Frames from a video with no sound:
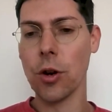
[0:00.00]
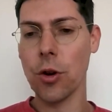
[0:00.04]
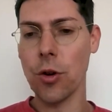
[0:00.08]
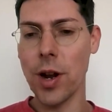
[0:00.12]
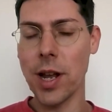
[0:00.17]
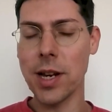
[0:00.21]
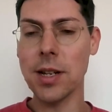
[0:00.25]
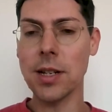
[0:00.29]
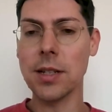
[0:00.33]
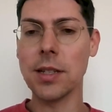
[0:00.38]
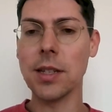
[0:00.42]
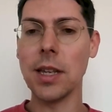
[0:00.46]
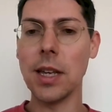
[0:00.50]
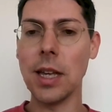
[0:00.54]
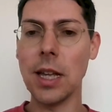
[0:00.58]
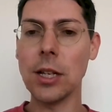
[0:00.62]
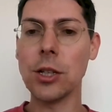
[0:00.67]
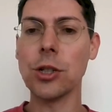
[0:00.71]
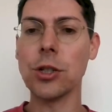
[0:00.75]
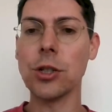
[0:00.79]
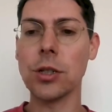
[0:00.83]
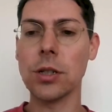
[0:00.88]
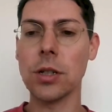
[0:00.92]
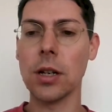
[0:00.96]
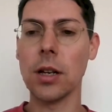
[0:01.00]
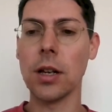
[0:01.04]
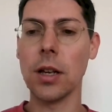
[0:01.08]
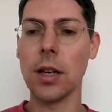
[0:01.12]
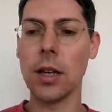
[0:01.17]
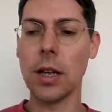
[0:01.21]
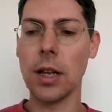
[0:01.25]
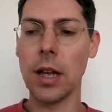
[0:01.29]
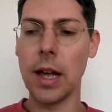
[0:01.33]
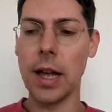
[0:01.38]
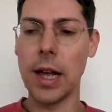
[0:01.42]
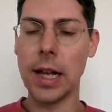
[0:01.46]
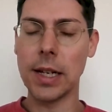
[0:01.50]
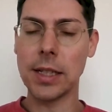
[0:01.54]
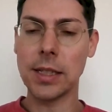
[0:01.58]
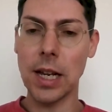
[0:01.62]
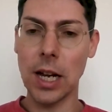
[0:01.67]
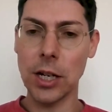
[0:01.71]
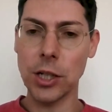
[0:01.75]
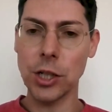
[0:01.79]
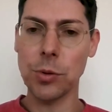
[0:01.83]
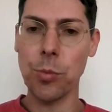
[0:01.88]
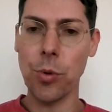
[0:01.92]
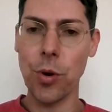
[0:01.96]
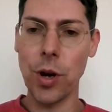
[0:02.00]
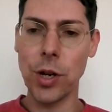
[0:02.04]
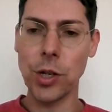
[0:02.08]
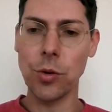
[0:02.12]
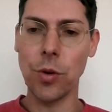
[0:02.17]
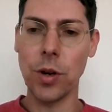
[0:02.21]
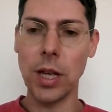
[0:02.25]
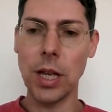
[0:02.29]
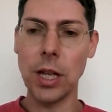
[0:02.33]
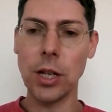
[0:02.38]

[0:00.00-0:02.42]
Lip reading: credit each touch point or